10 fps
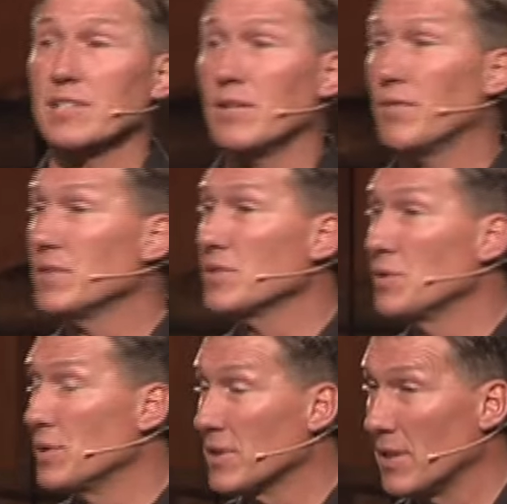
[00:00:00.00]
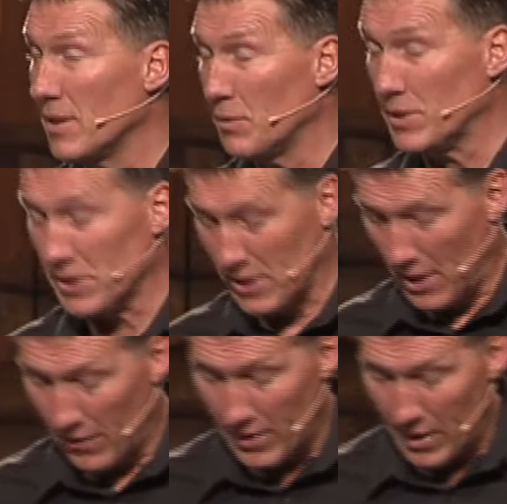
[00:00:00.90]
and Cephas, who is the, which
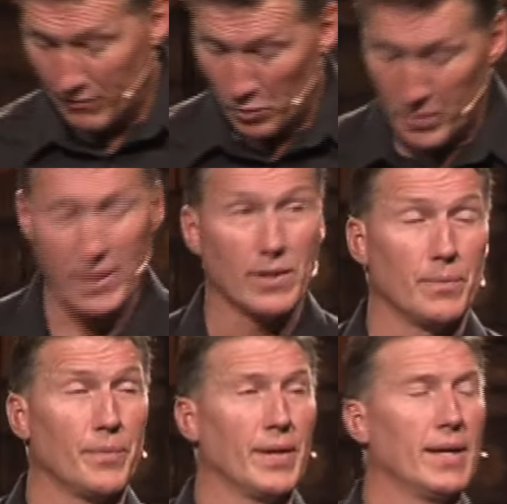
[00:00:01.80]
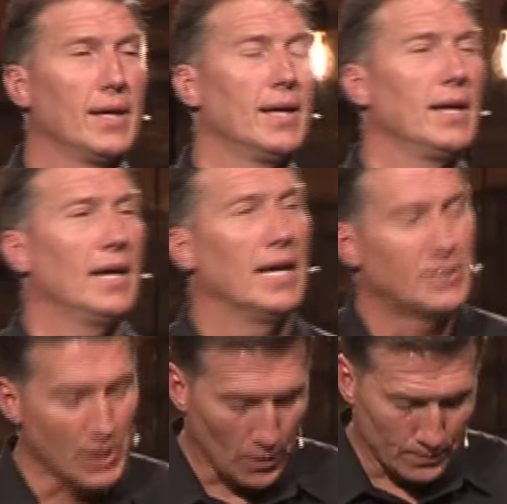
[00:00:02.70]
is another name for Peter.
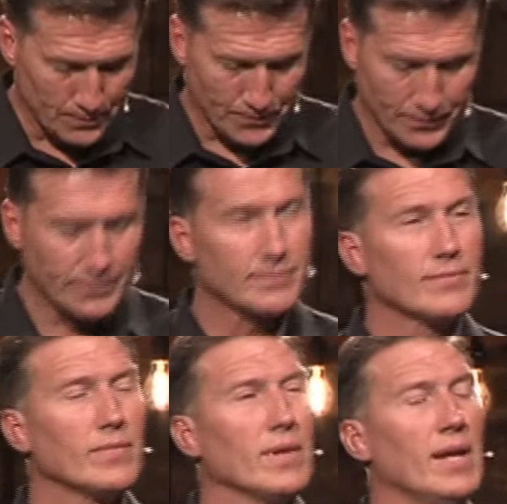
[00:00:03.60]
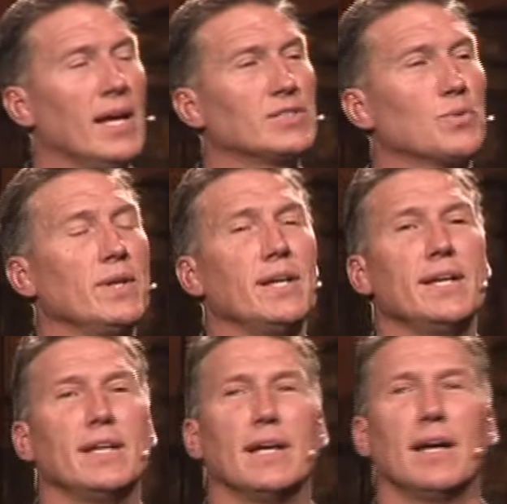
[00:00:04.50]
And so it's
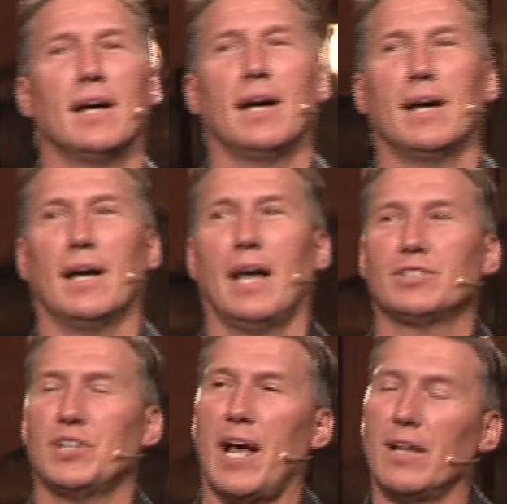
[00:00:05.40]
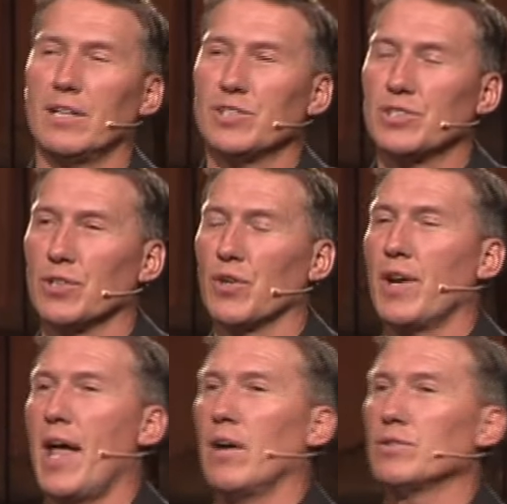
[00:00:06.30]
really uh, a challenge to
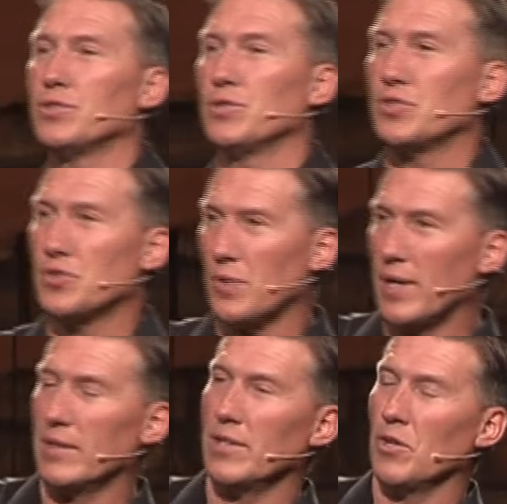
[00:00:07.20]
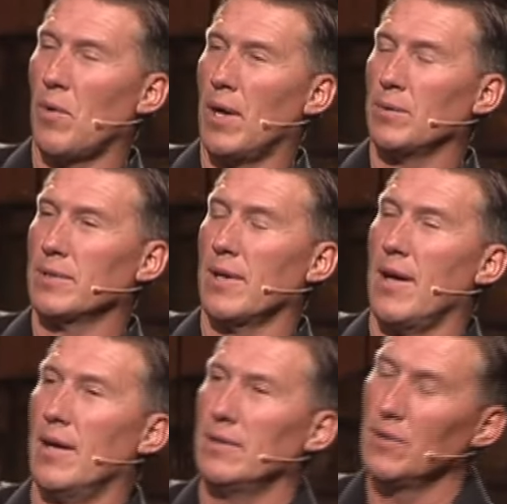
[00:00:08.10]
learn how to strengthen your walk
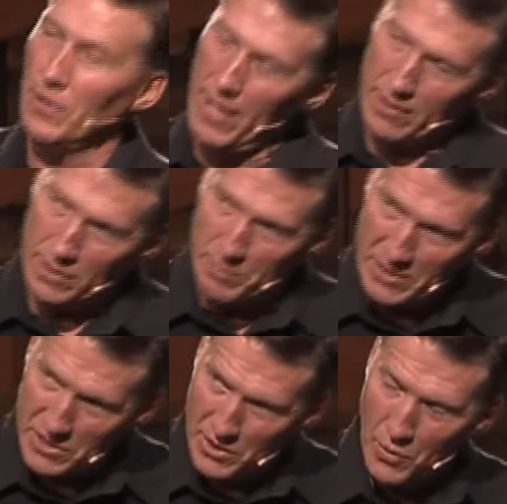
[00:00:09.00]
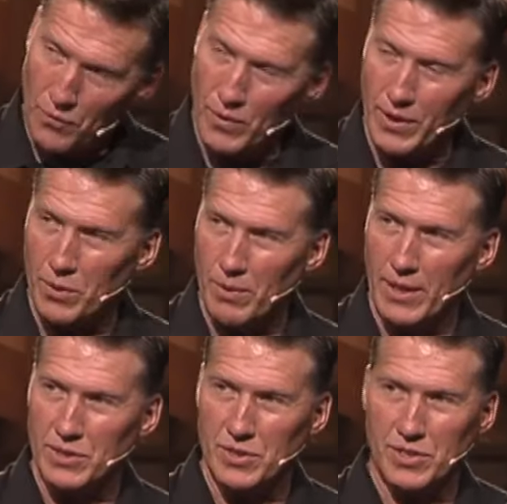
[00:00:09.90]
with God, learn how to be skillful in
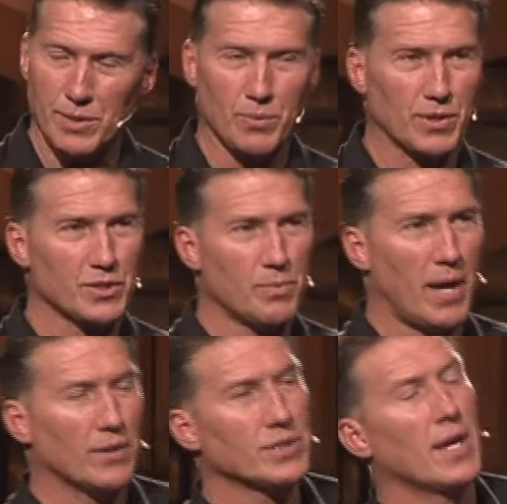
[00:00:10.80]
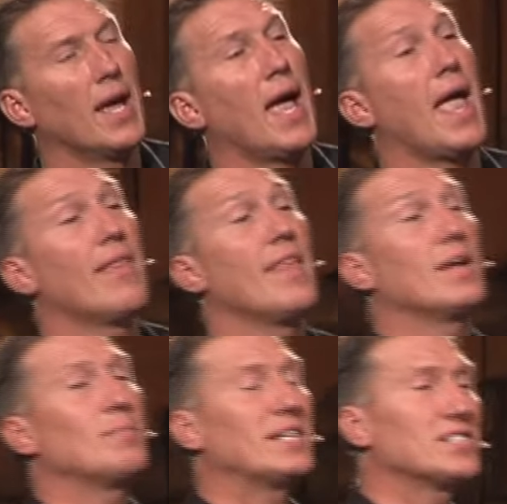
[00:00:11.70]
your relationship with your spouse,
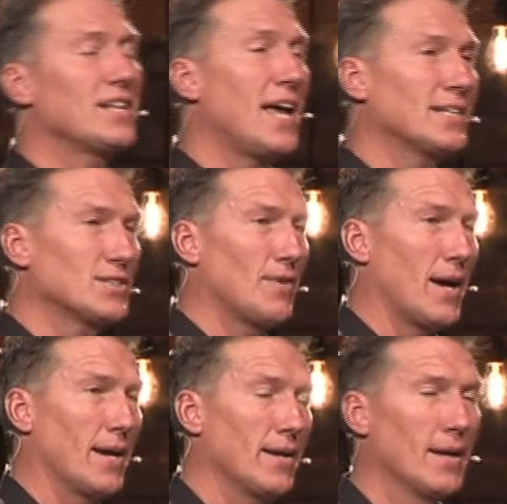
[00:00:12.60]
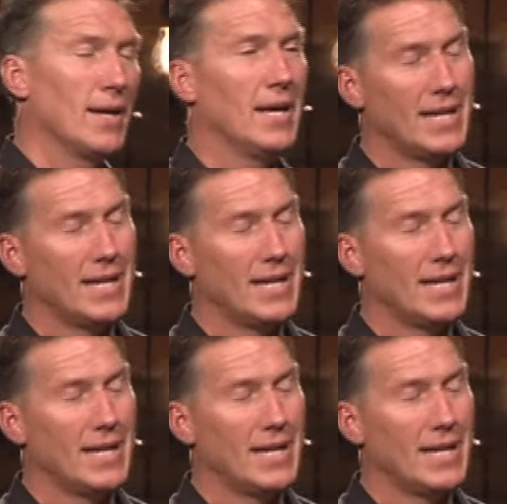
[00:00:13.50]
and then be satisfied.